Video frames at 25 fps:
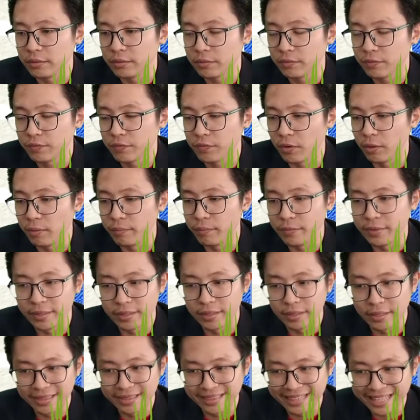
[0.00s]
From
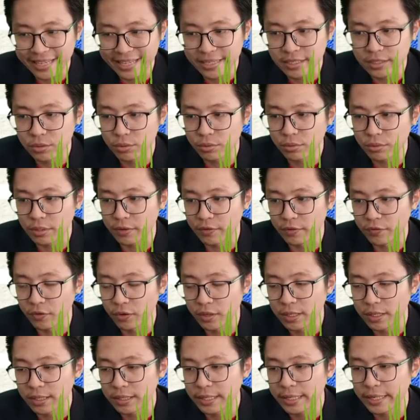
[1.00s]
the lens to the
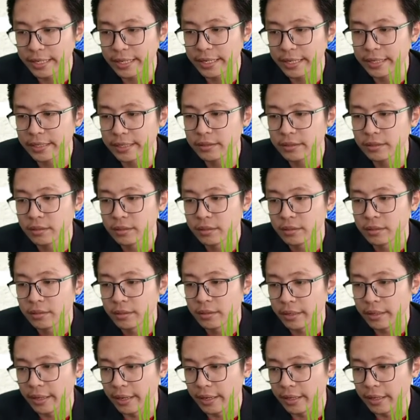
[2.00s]
focal length
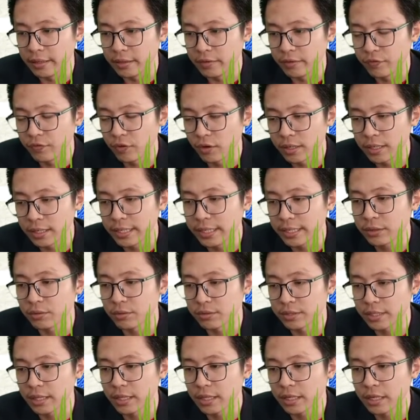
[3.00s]
and focal length to
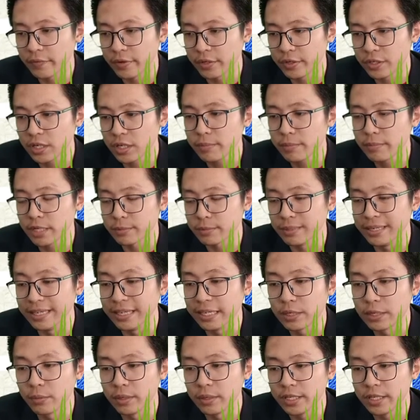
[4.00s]
center curvature must be
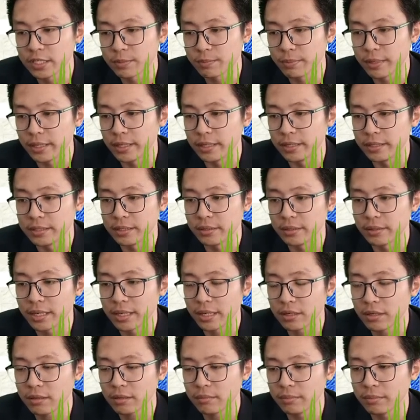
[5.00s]
equally spaced. You
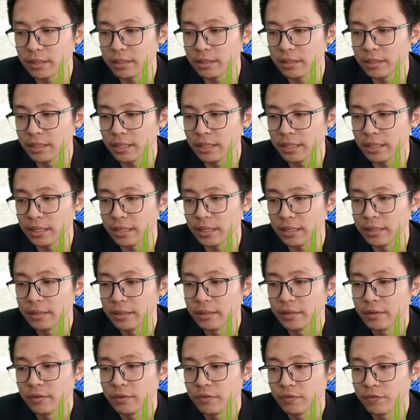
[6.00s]
cannot be
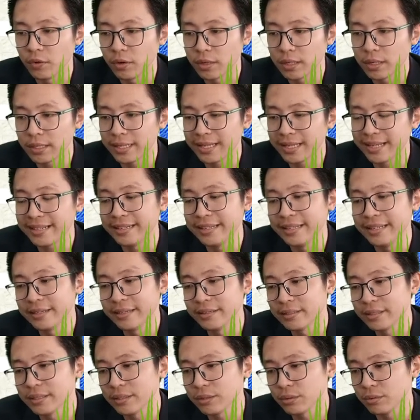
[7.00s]
focal length
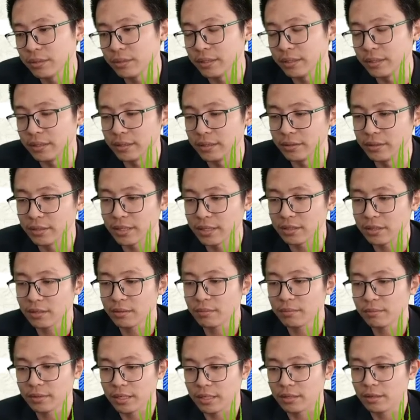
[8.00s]
nearer to the. You
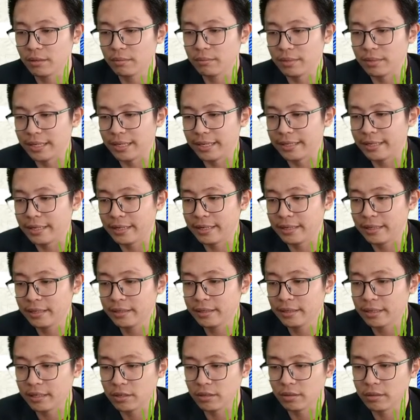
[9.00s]
cannot be like
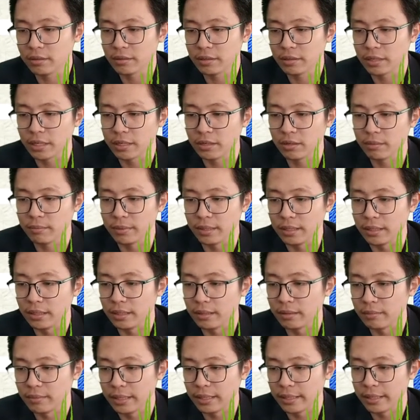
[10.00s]
that. Cannot
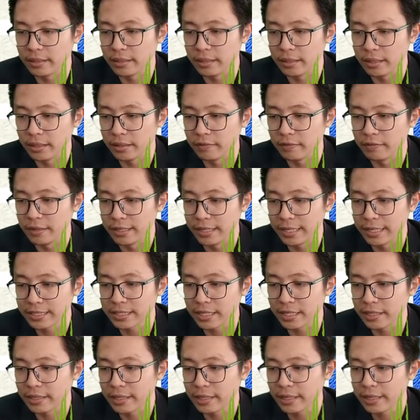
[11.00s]
be like the lens
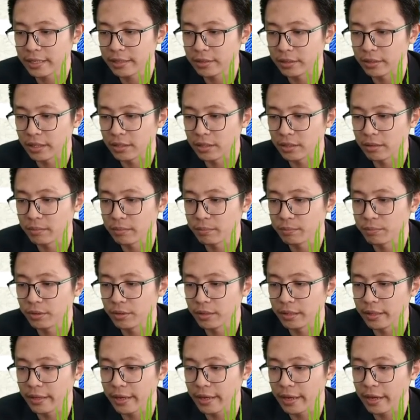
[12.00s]
like that. You cannot put
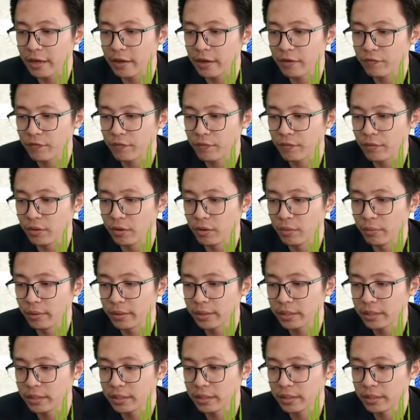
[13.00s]
F over
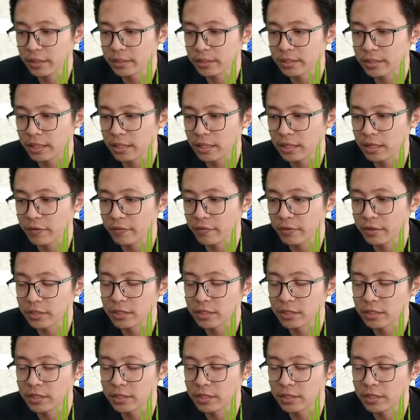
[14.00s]
here, center curvature